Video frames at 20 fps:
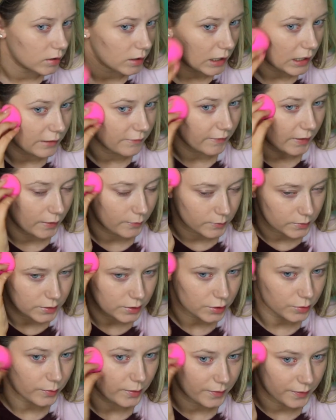if I was
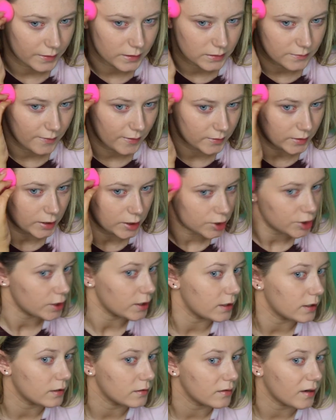to wear this
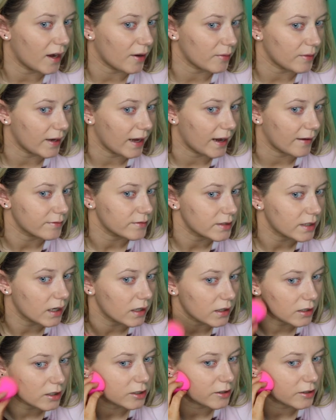foundation I would have to color